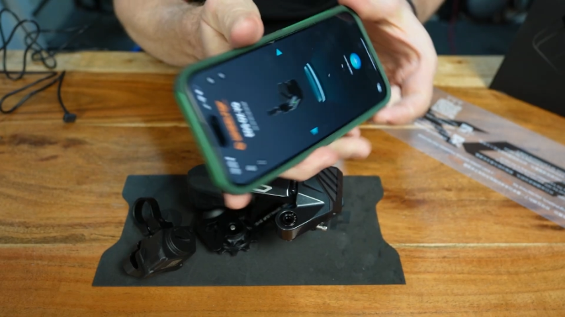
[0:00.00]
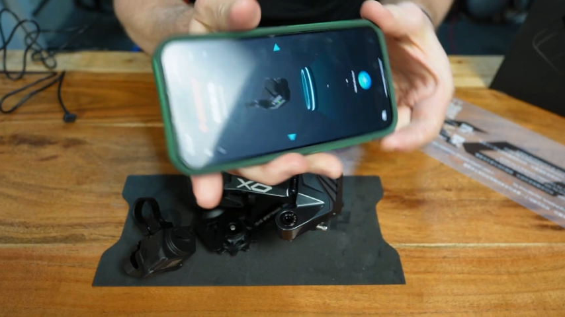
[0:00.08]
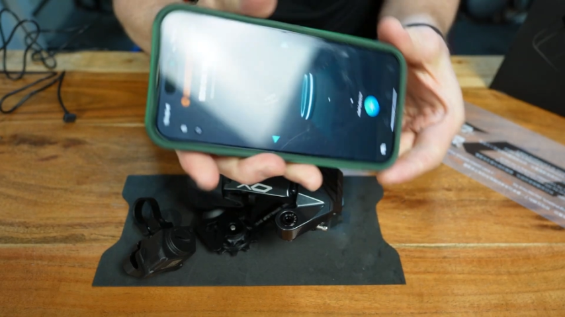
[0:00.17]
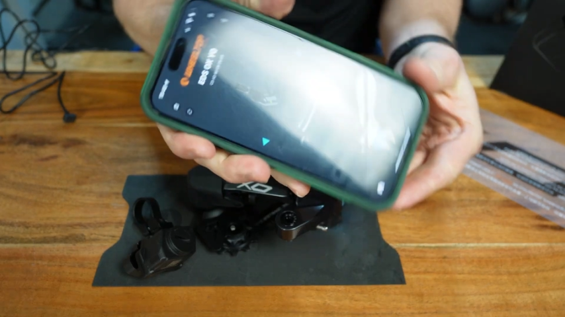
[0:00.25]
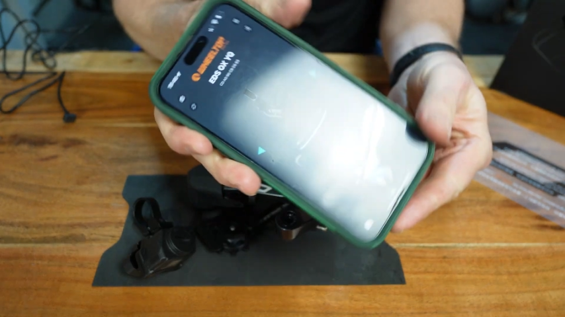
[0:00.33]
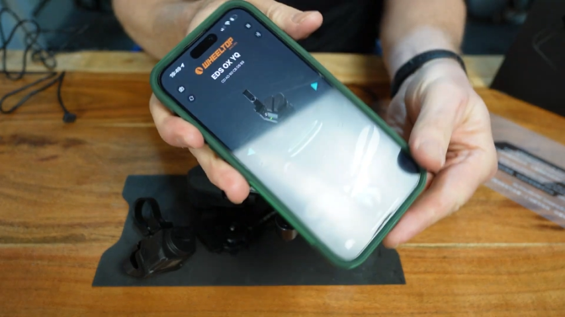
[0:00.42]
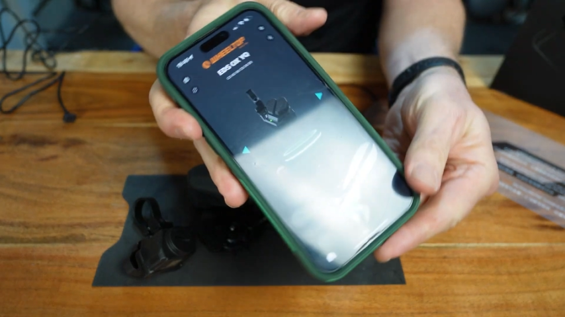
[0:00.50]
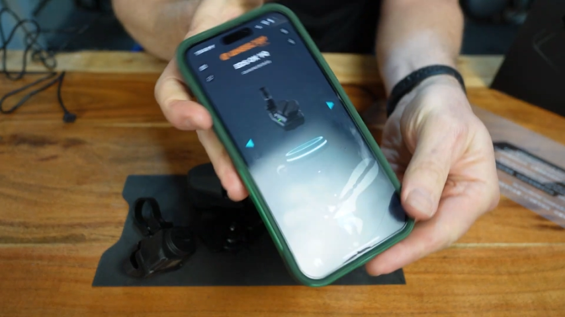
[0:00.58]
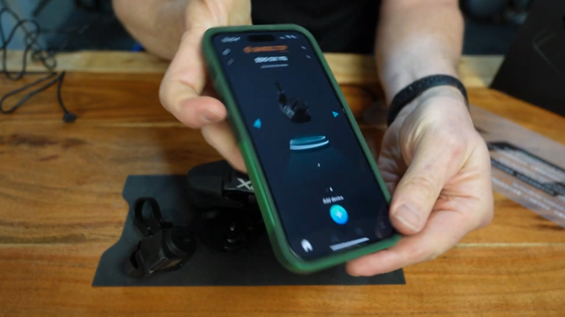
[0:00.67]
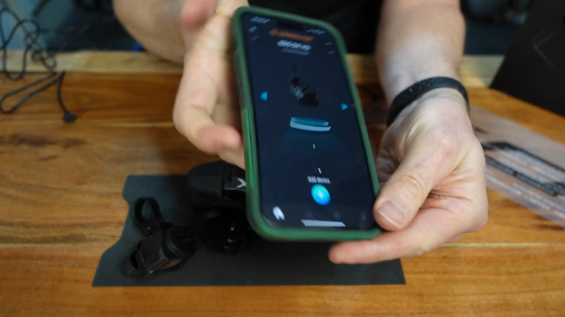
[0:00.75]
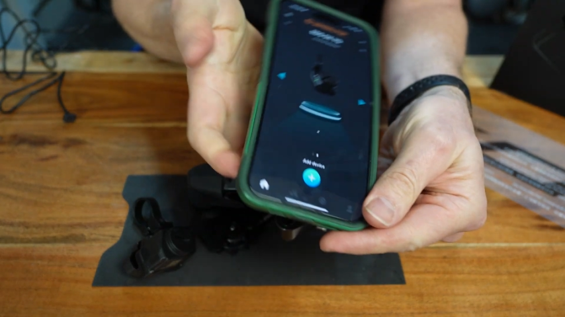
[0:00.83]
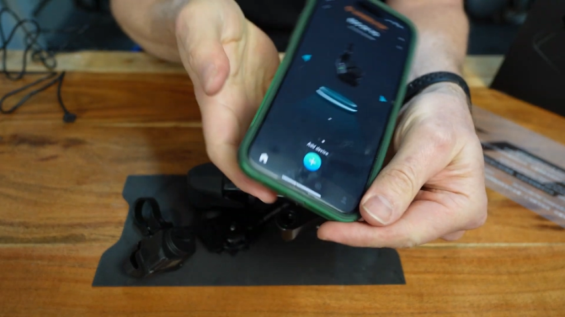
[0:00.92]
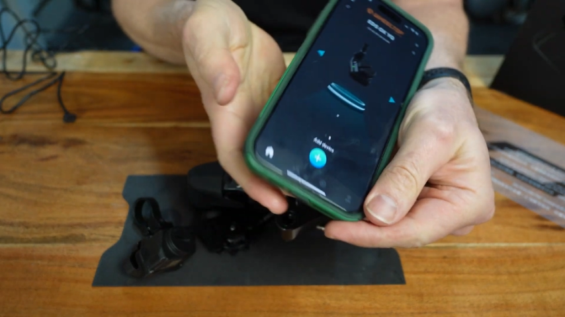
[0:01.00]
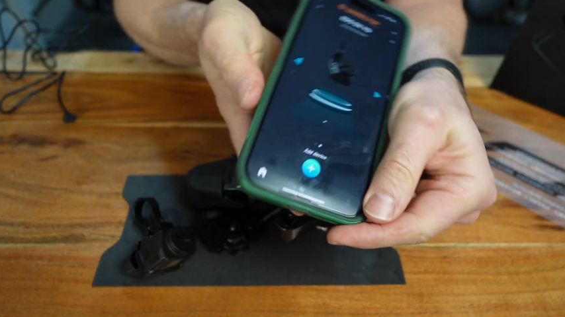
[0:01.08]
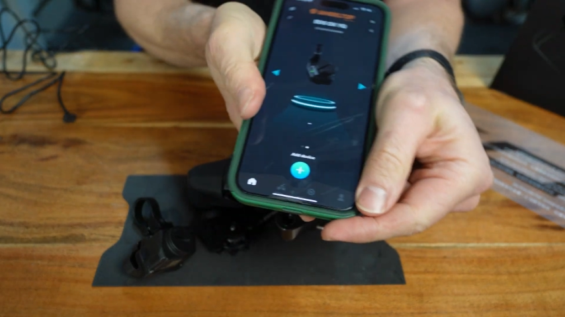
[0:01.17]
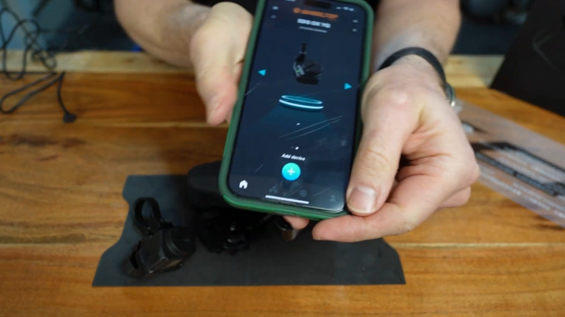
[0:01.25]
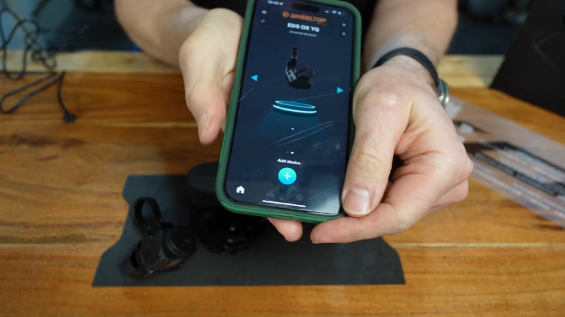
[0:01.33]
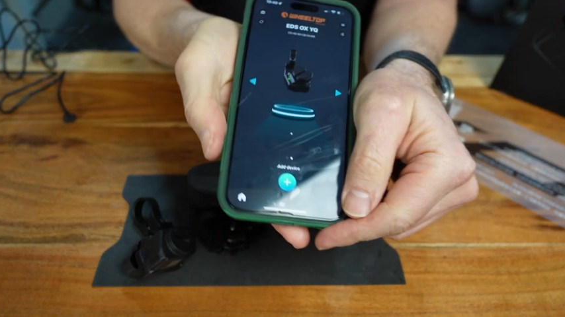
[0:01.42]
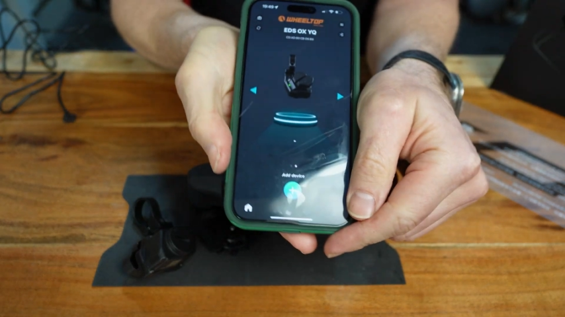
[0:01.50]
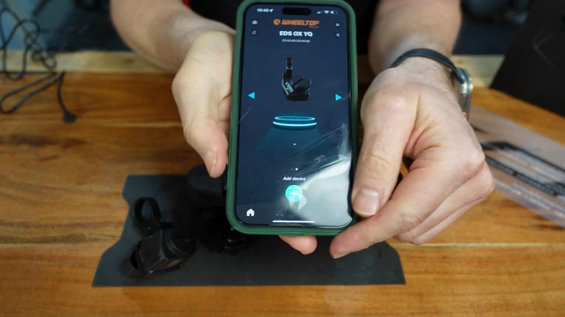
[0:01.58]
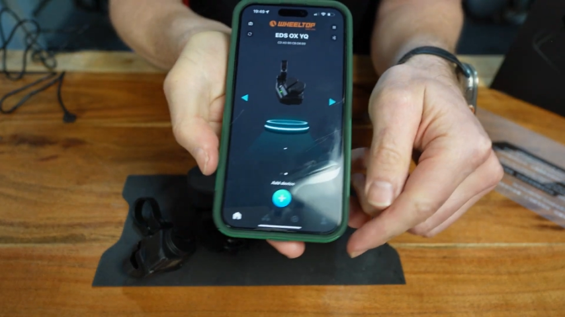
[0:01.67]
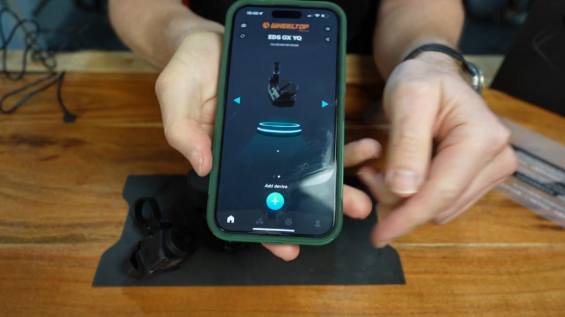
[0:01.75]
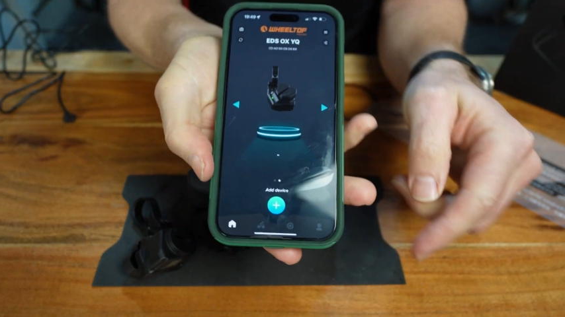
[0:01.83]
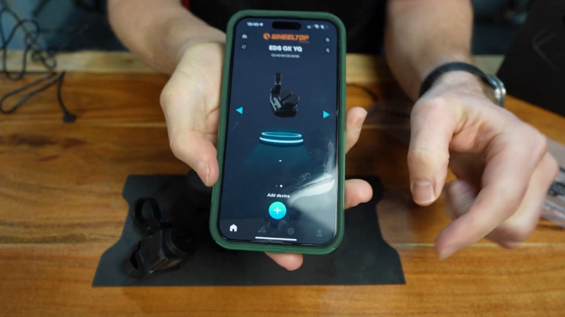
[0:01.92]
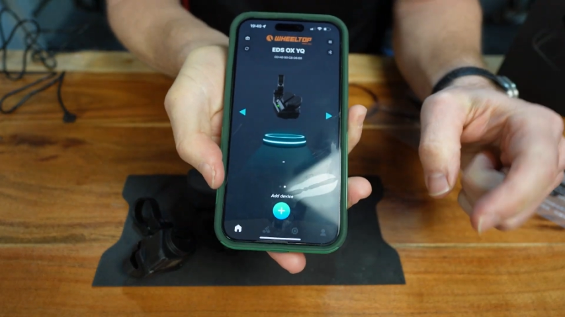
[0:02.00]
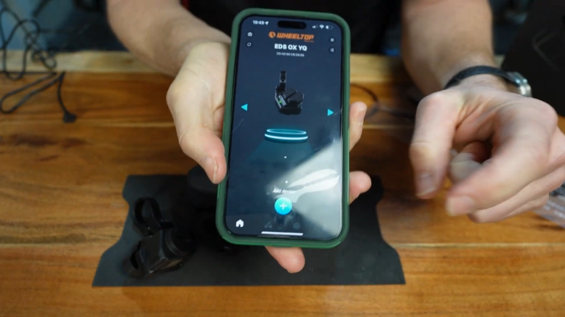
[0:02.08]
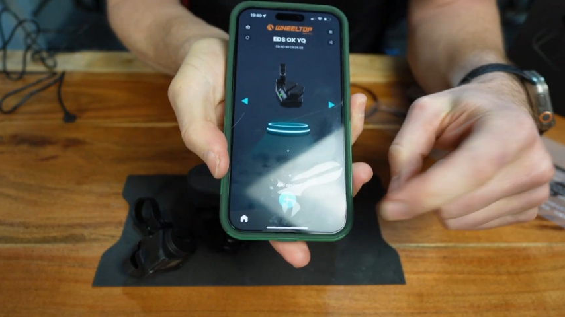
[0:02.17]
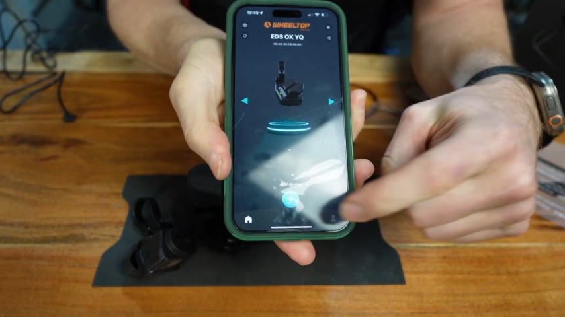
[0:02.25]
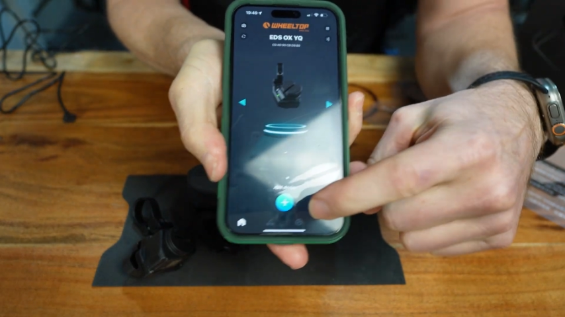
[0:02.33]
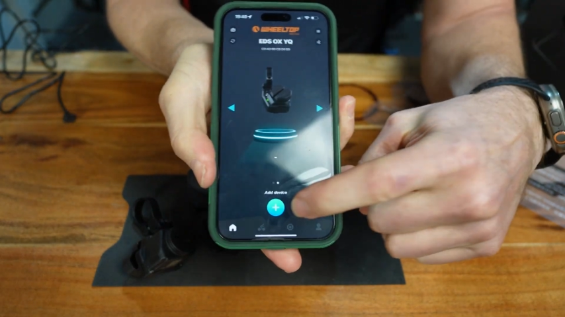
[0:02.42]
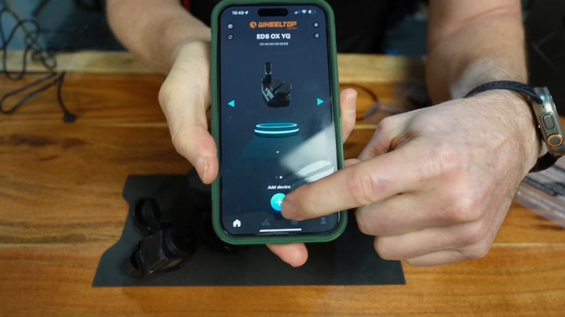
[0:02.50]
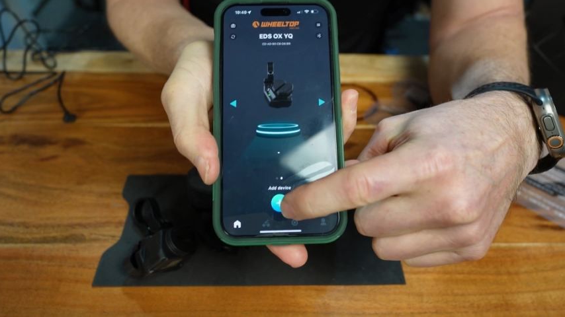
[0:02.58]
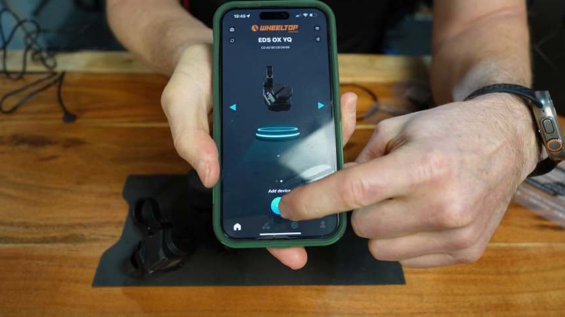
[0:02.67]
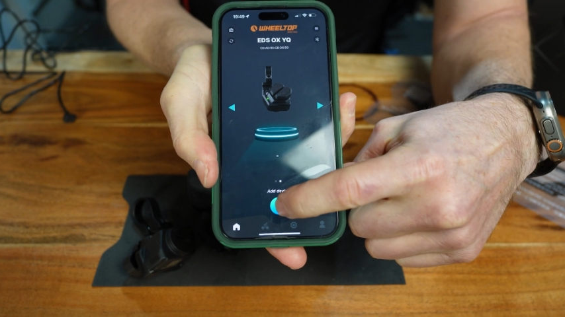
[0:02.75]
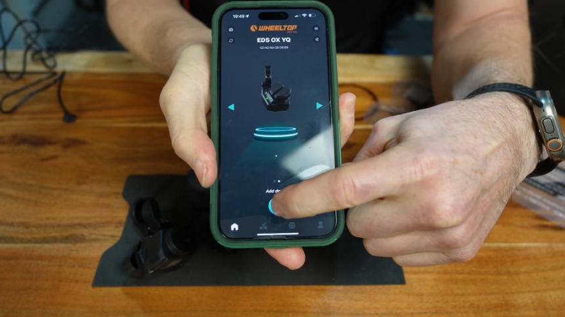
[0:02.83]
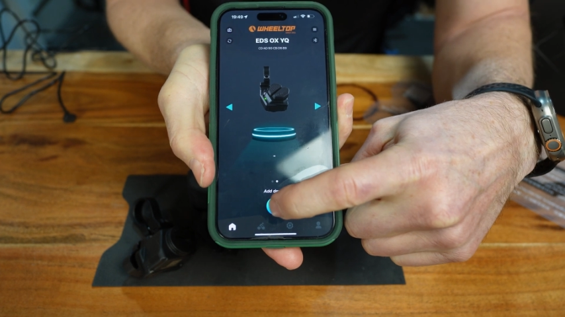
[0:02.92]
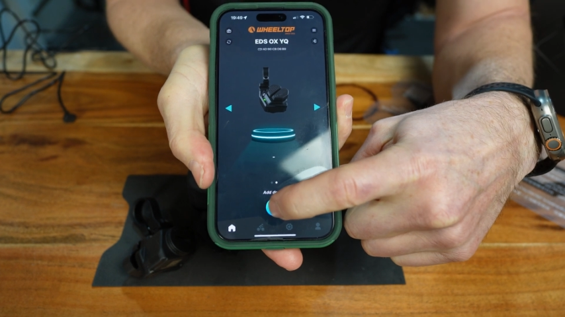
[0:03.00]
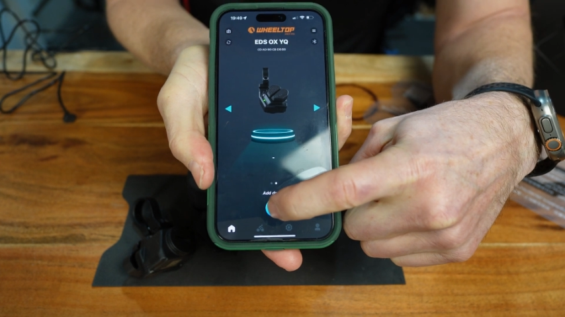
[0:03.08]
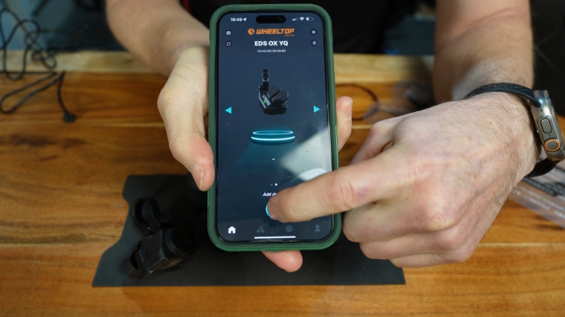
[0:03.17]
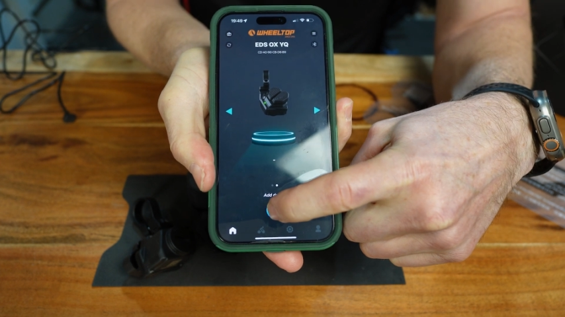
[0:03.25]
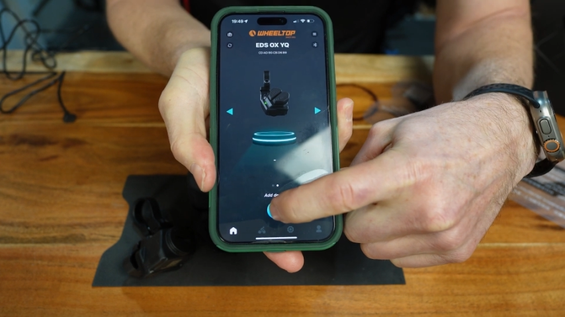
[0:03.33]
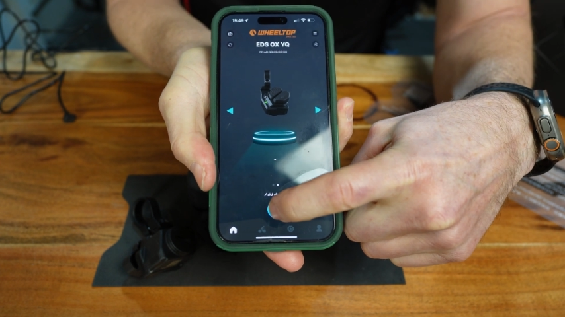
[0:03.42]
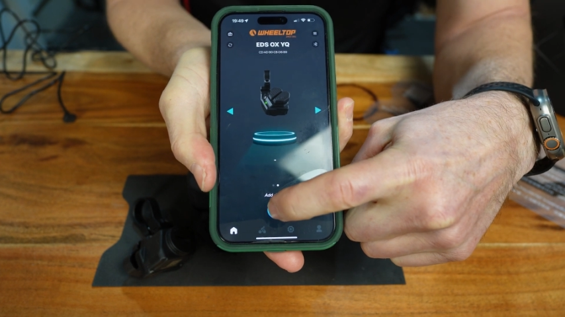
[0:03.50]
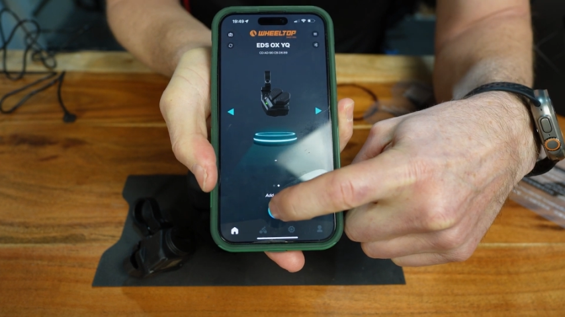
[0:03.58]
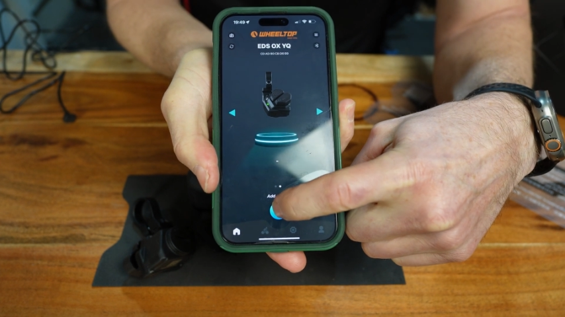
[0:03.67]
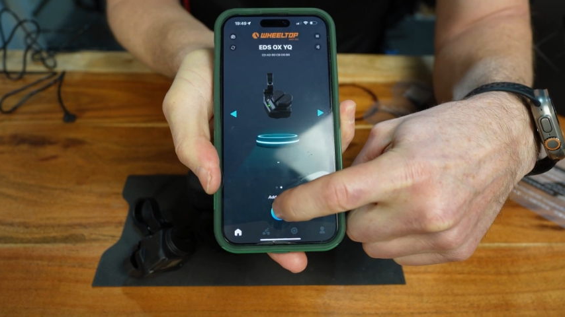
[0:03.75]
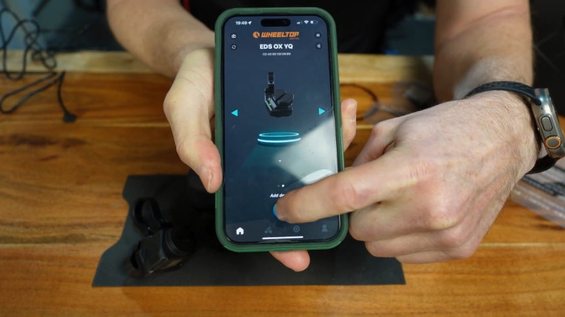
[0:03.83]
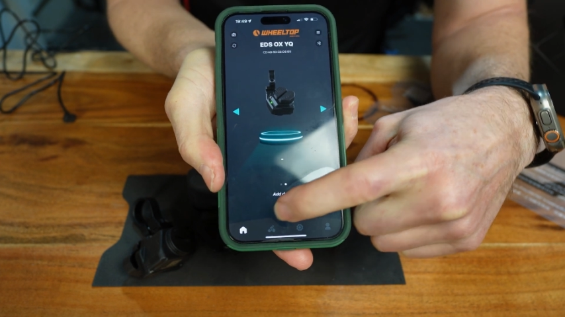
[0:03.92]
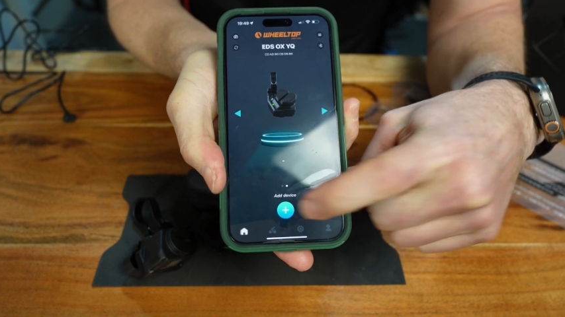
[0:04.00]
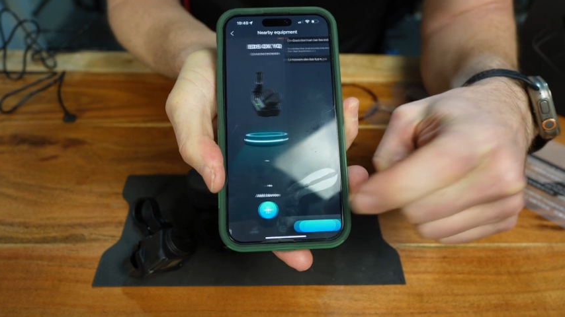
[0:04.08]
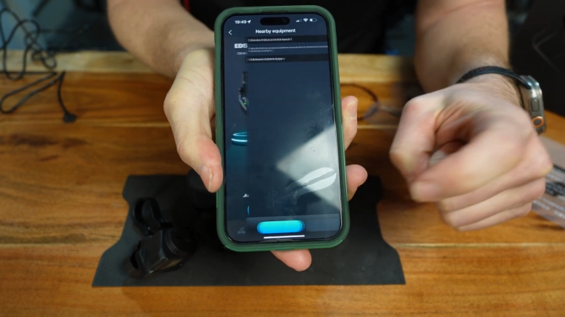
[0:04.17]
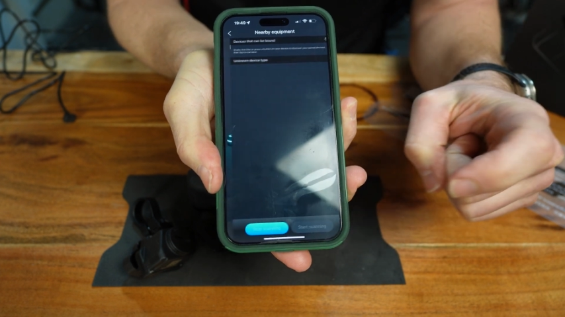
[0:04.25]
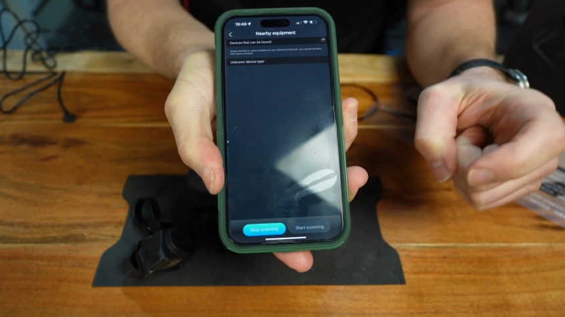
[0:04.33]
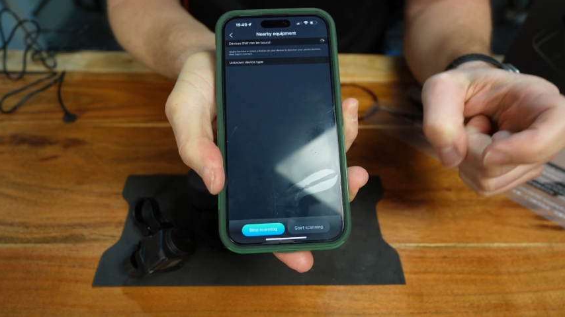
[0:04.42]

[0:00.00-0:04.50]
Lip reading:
[unreadable: no face in view]